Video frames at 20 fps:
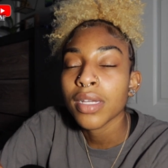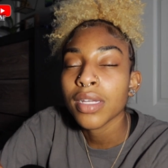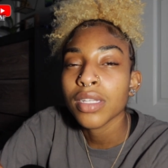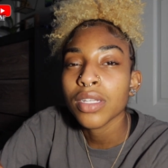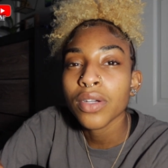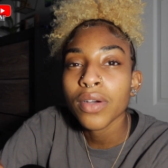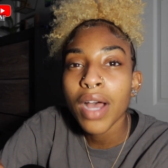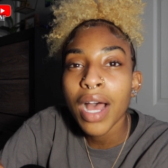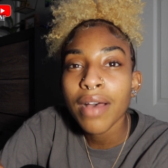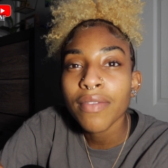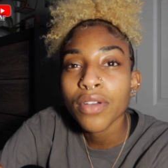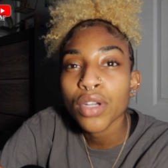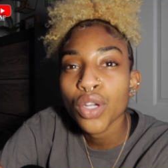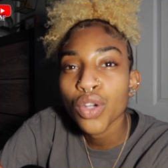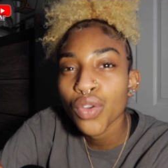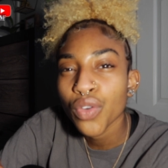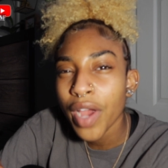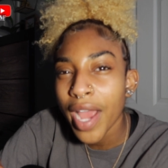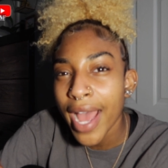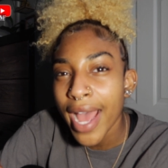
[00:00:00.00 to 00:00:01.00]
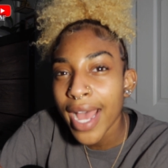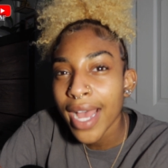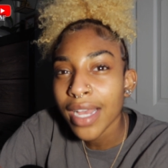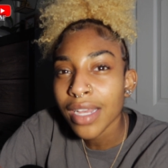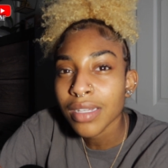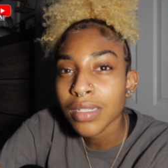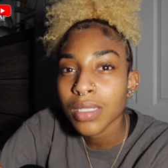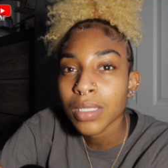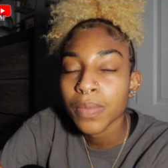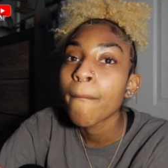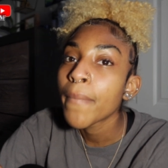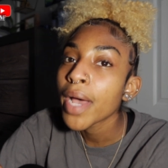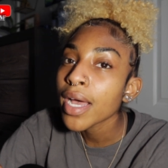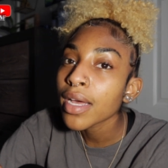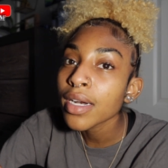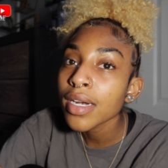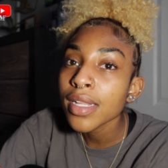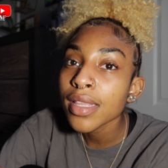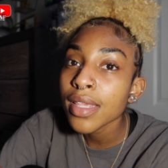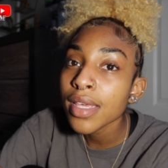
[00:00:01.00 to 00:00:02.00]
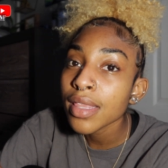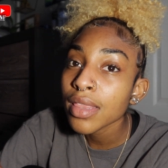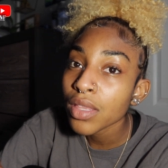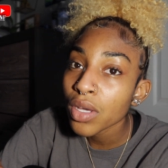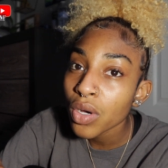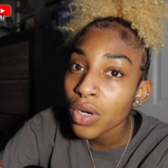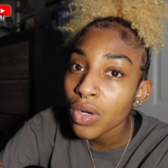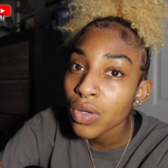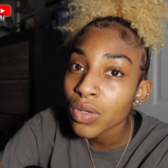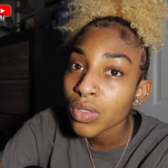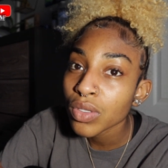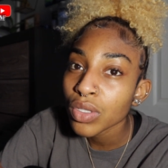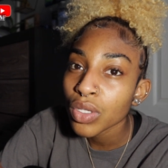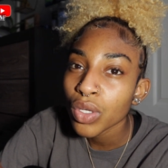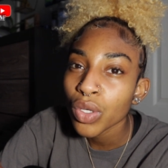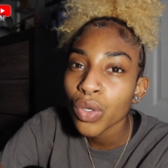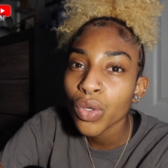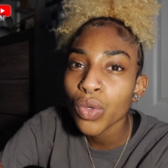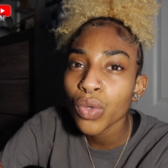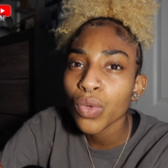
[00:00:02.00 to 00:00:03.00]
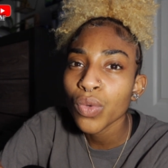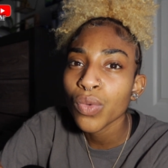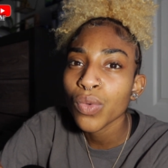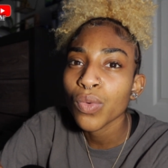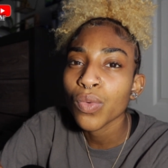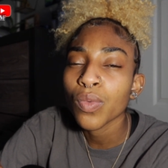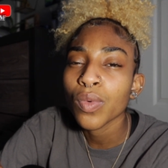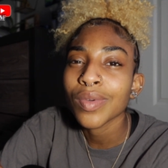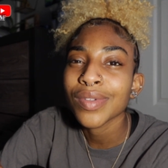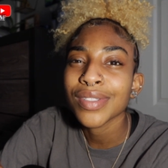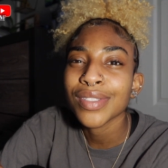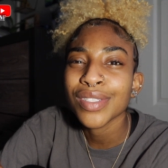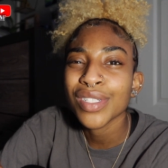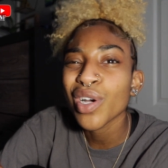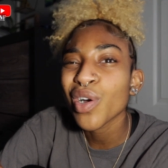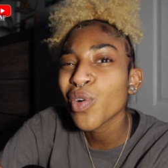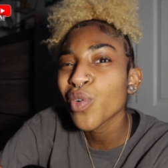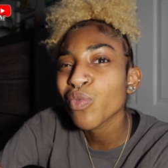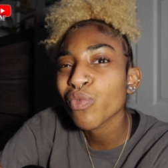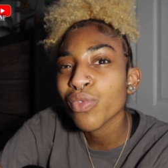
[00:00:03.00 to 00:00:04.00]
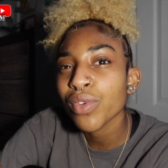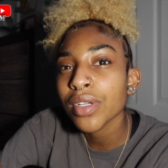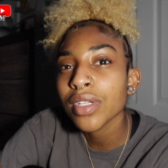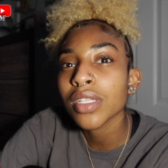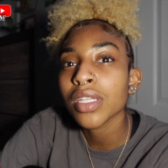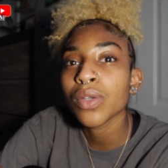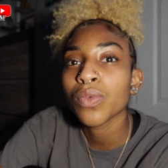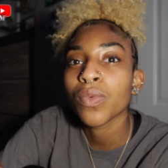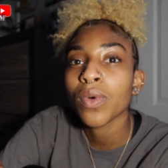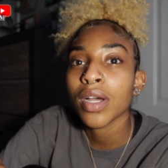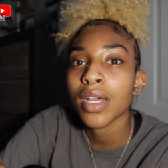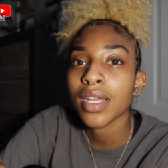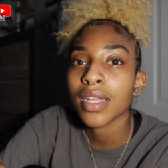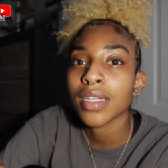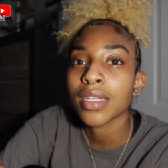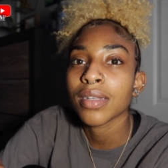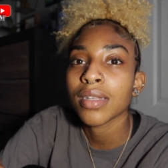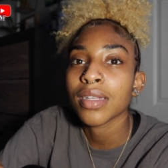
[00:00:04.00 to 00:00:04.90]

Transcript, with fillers: And you'll have a grasp better than those who don't really want